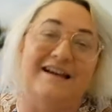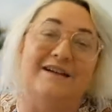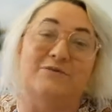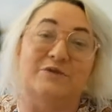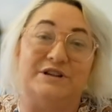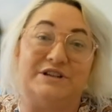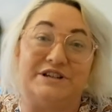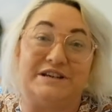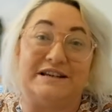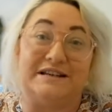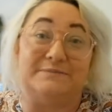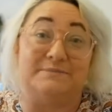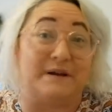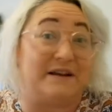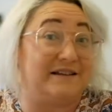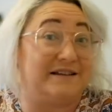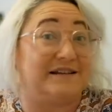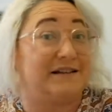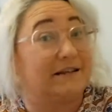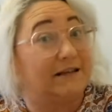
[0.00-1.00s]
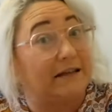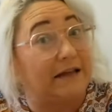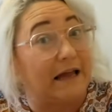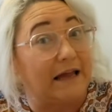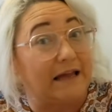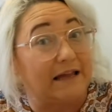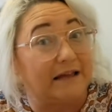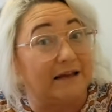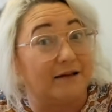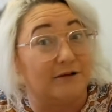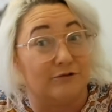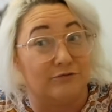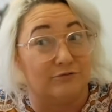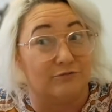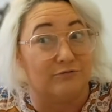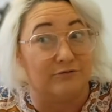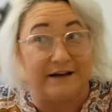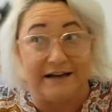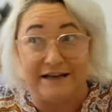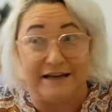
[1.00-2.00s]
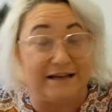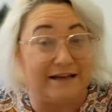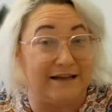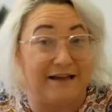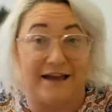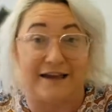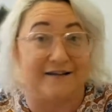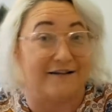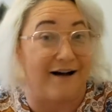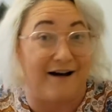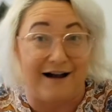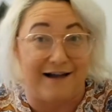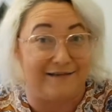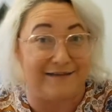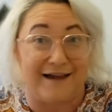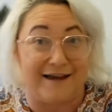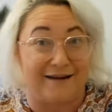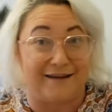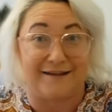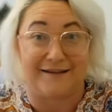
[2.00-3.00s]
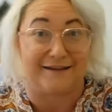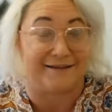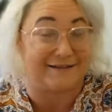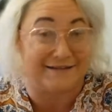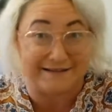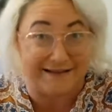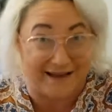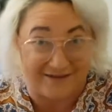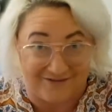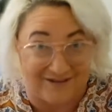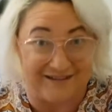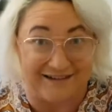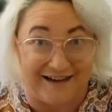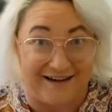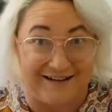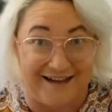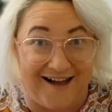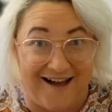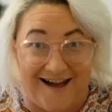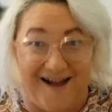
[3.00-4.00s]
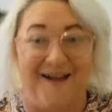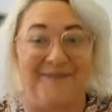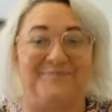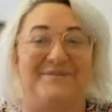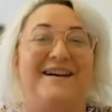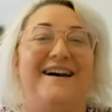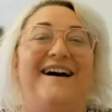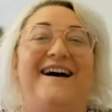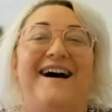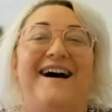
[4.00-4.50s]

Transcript: which is basically a reading and highlighting and save it later app